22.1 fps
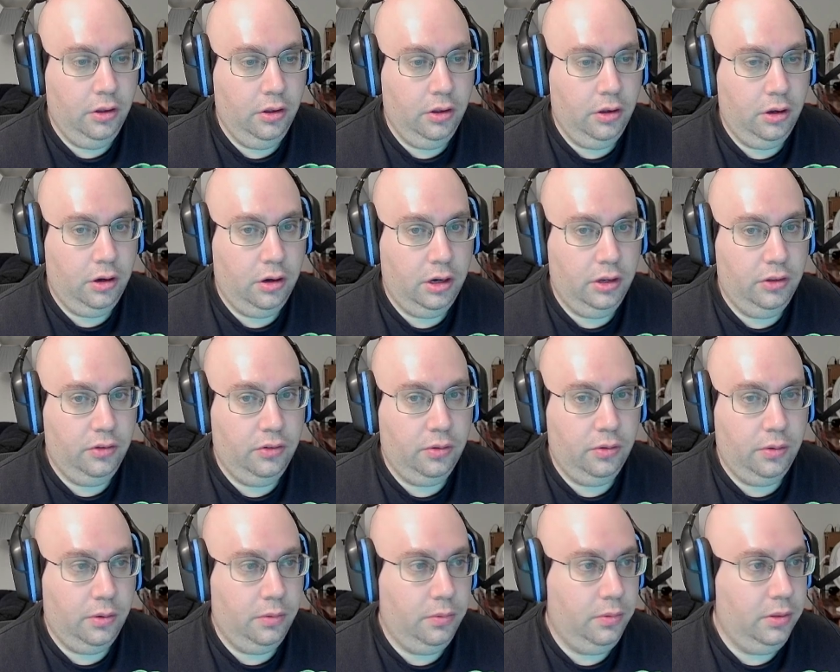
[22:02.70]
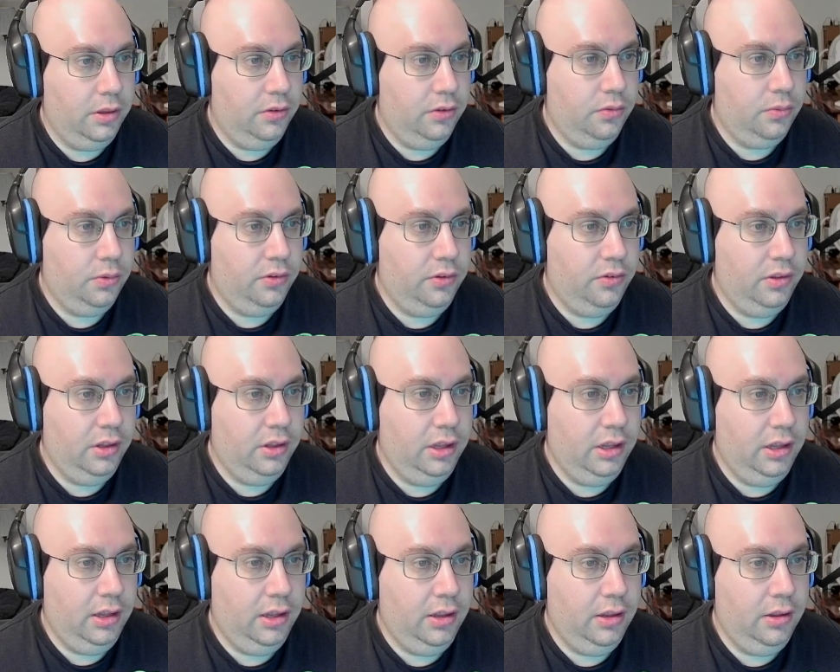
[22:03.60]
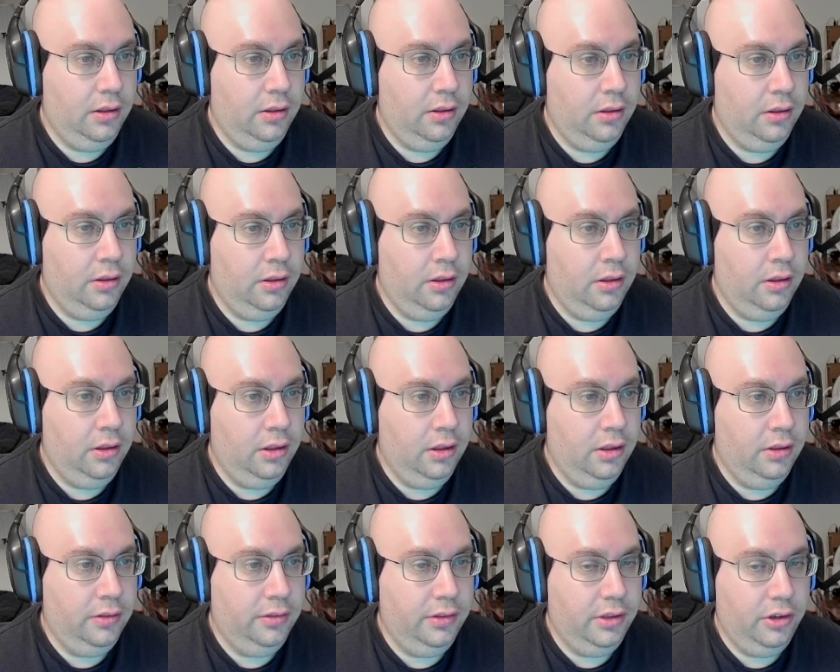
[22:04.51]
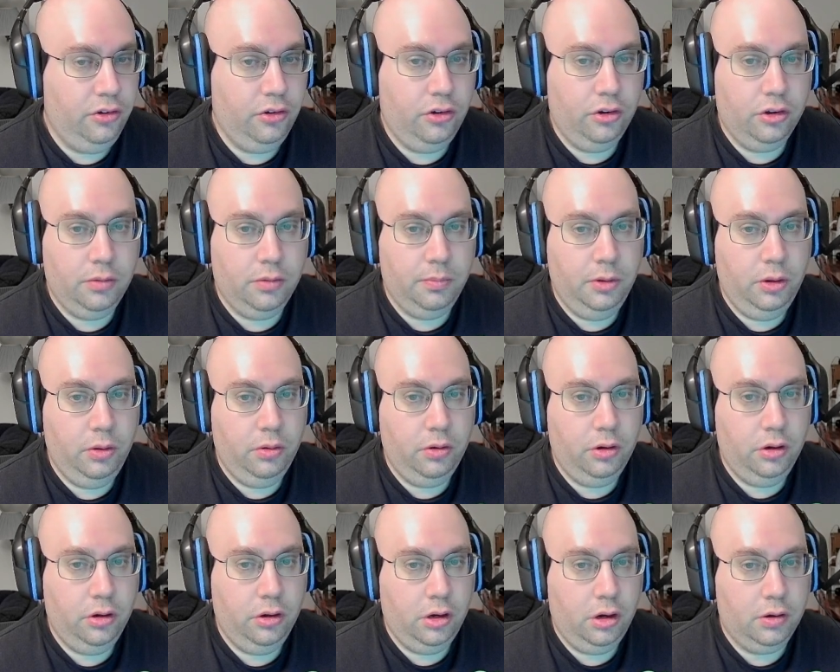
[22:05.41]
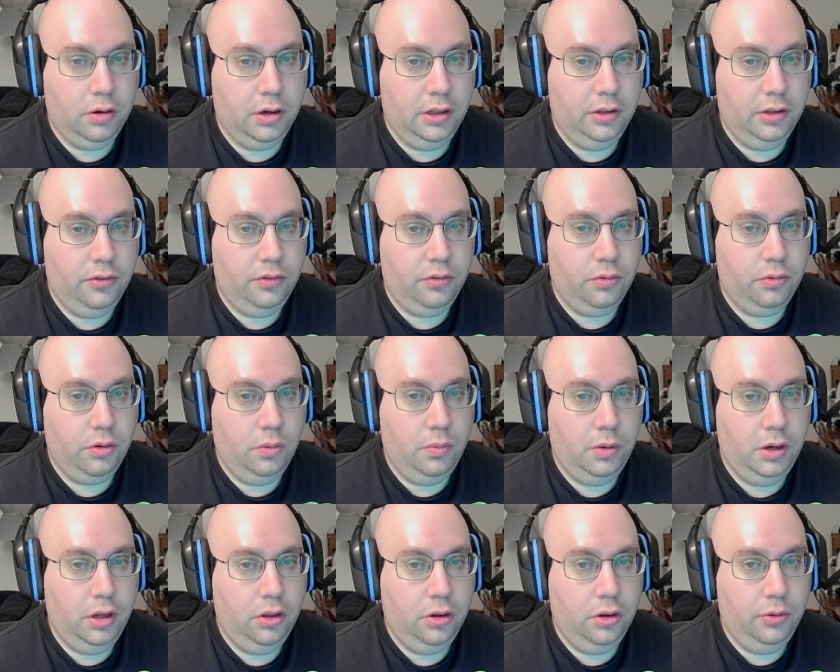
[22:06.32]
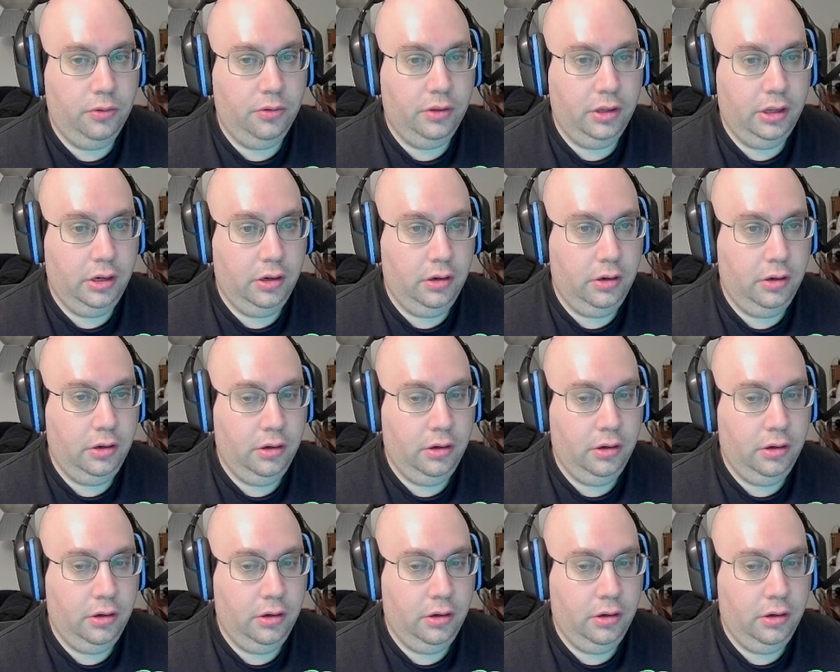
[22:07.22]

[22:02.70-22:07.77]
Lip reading: Alright, so this was the digital computer. Alright, let's throw one of those in.